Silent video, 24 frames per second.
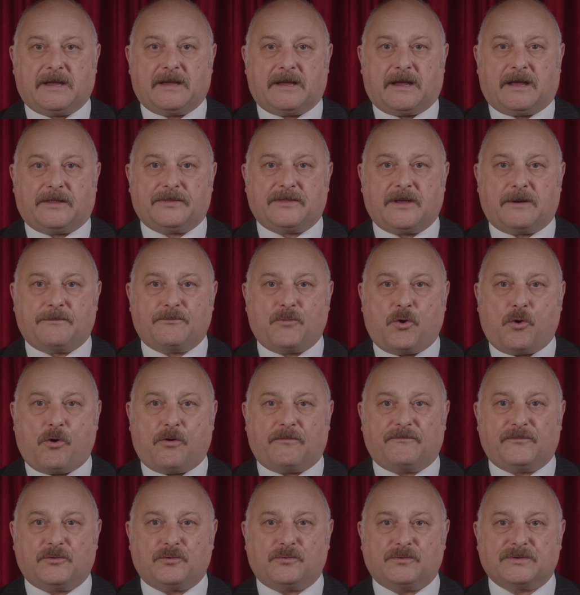And the
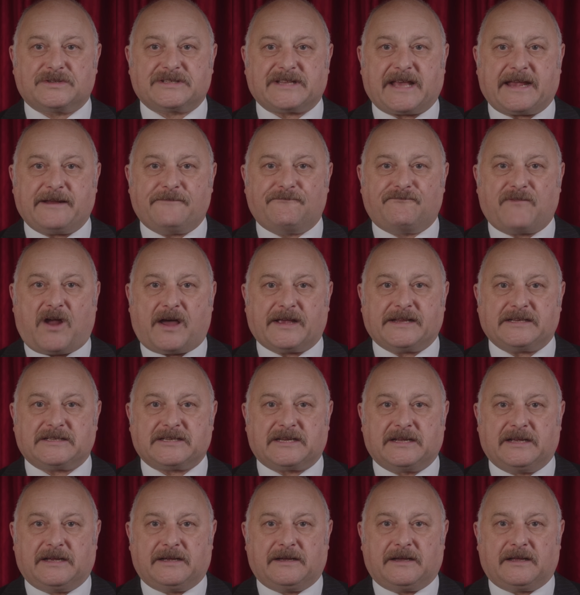more rules they write